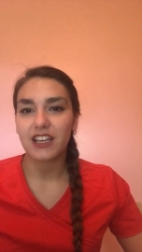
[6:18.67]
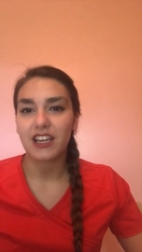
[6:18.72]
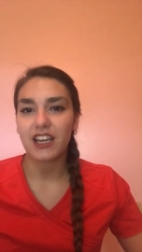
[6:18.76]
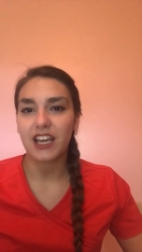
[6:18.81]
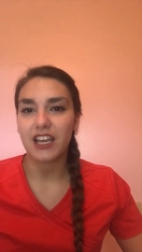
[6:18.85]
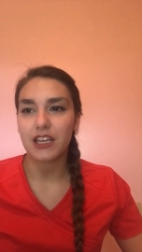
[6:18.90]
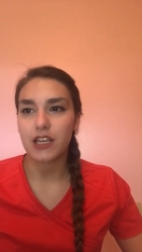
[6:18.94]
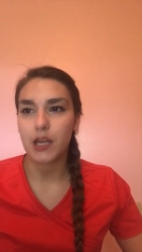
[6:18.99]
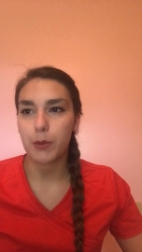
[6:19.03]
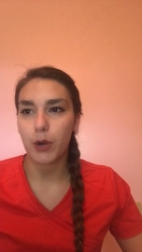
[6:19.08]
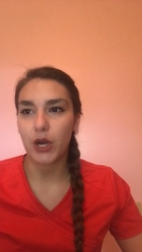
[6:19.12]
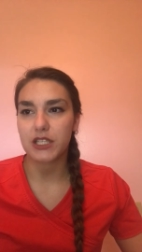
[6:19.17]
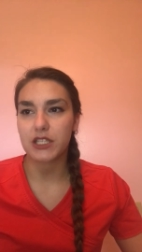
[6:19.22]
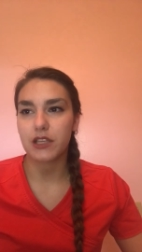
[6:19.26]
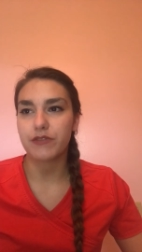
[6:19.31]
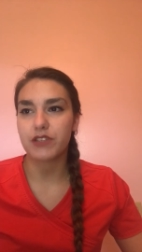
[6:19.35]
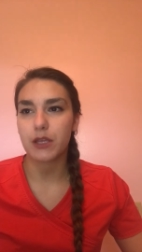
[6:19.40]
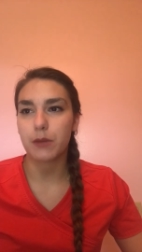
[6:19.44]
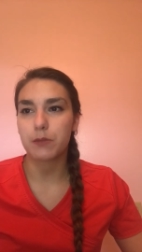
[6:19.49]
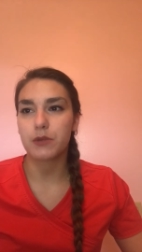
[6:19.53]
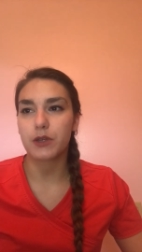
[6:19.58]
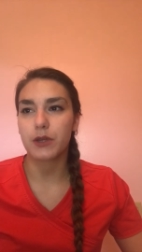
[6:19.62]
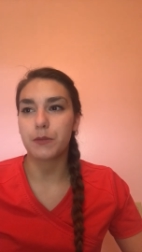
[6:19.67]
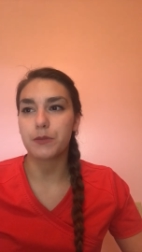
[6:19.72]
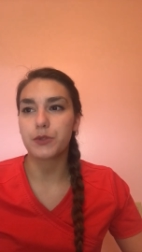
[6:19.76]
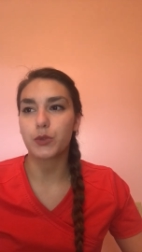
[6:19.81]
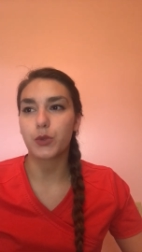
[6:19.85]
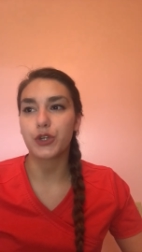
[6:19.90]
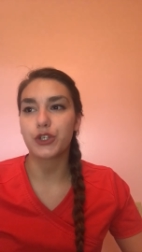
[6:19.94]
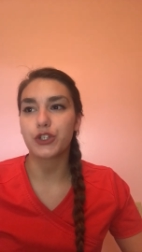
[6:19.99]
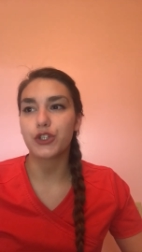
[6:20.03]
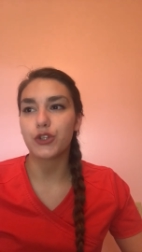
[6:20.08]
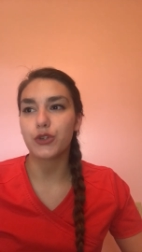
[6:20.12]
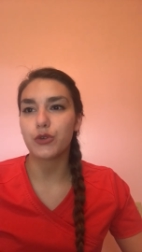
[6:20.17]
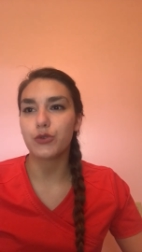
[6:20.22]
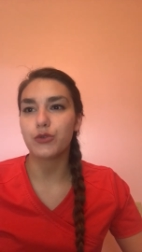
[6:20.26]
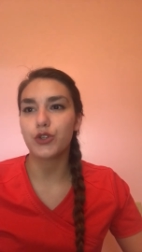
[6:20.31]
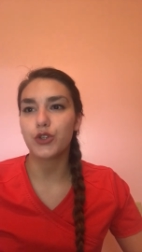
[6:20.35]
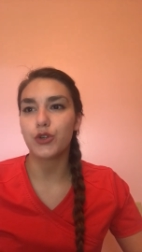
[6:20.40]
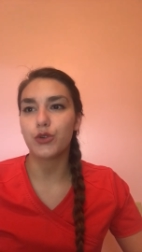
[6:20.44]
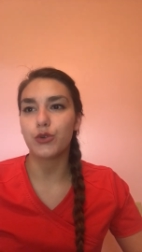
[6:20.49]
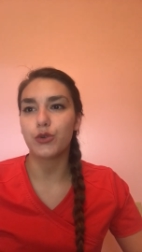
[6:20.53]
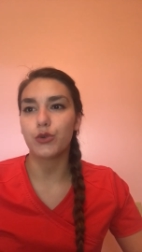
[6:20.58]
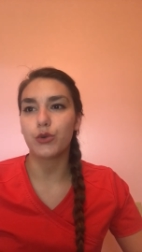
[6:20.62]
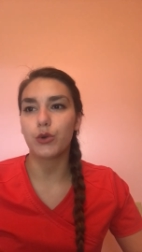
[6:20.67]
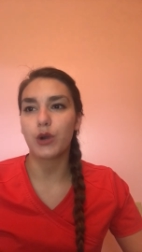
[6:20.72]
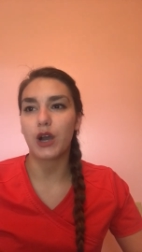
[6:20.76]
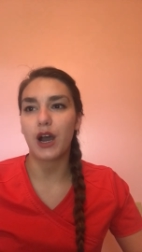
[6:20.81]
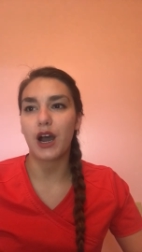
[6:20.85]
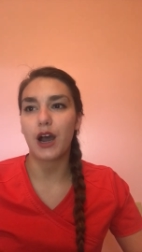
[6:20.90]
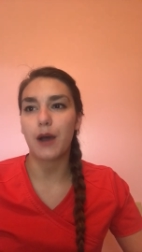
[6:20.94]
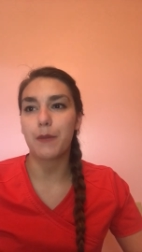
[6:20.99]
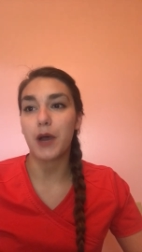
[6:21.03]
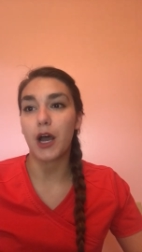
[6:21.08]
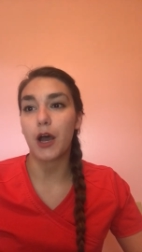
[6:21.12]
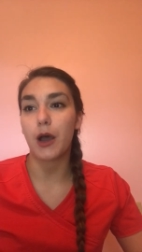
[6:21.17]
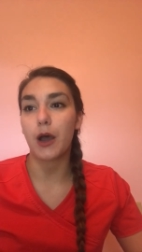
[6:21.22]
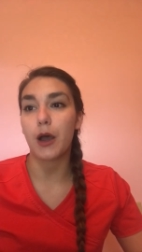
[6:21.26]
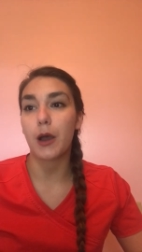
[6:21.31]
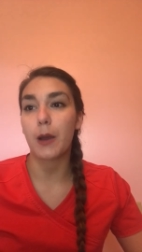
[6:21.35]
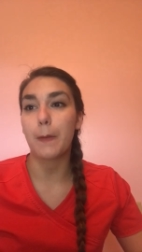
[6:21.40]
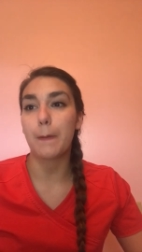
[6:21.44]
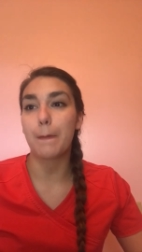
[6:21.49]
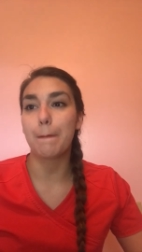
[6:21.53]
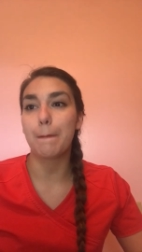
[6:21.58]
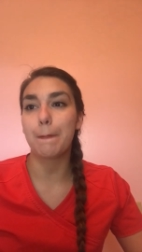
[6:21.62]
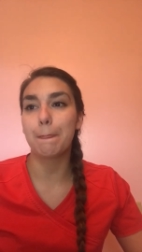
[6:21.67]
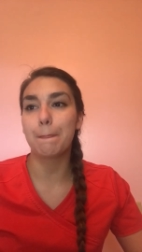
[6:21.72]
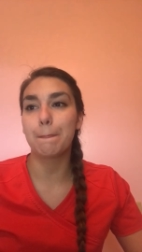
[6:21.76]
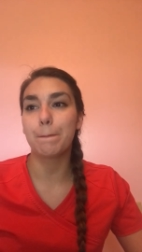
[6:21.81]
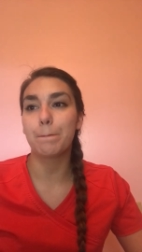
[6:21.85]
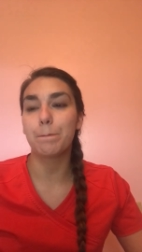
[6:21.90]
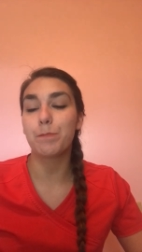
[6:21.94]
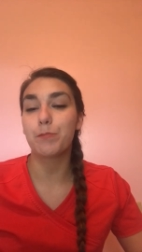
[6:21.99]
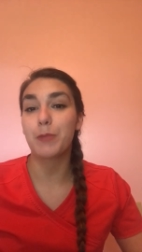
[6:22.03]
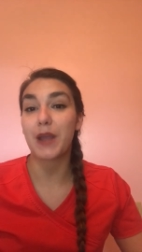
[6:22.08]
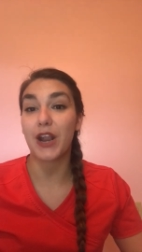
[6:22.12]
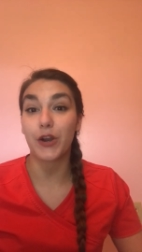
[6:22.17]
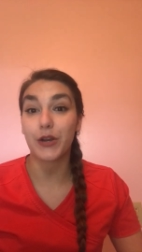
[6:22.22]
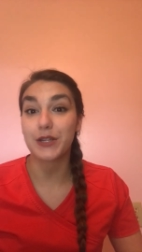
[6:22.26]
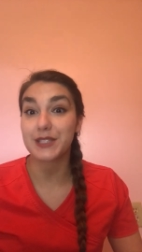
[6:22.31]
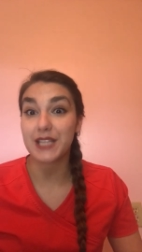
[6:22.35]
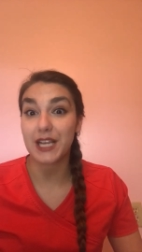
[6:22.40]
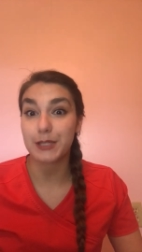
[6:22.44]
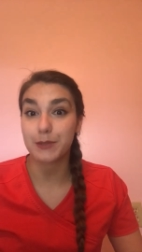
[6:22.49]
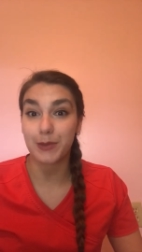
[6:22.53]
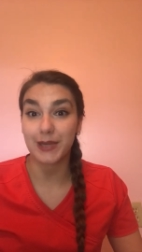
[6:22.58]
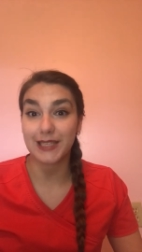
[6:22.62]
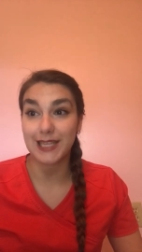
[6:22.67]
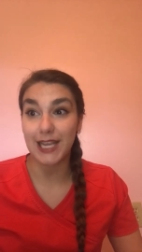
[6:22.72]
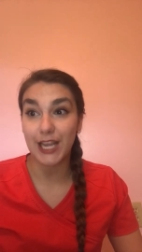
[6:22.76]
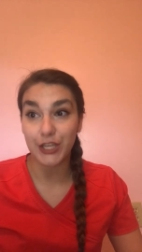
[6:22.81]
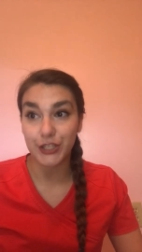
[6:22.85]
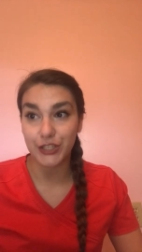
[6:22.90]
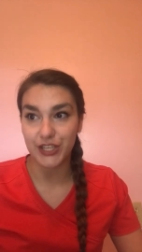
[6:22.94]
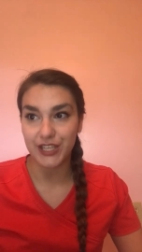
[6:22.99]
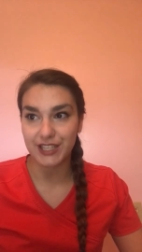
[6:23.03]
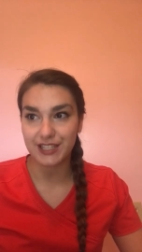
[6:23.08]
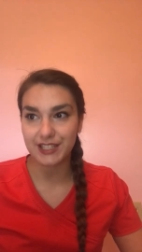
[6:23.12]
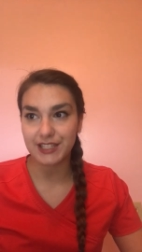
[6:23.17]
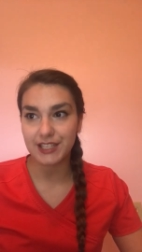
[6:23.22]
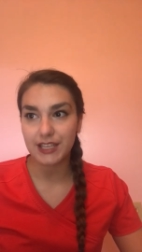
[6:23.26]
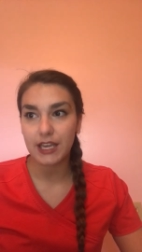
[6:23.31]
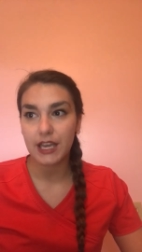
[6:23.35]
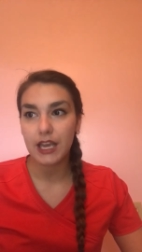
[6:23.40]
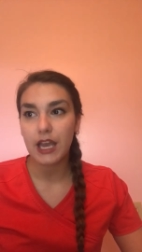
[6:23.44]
and depressive symptoms were due to parents' expectations.